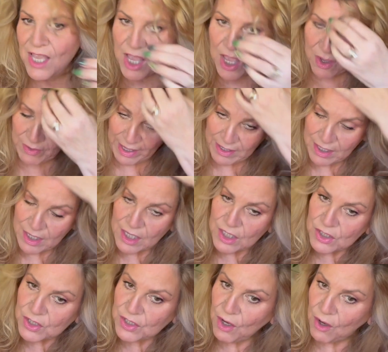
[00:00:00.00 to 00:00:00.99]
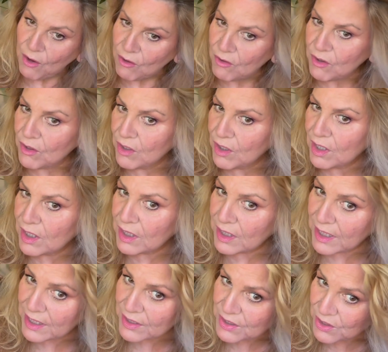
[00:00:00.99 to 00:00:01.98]
Okay, so
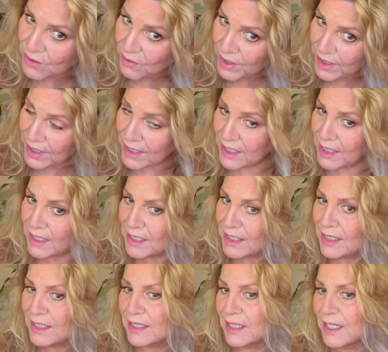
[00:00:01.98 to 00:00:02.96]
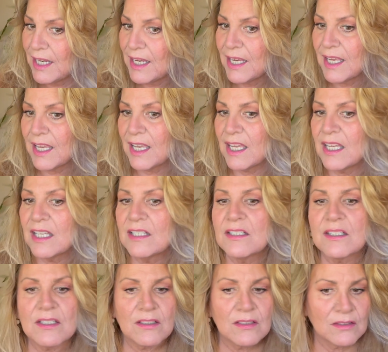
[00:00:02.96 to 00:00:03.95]
let's go ahead and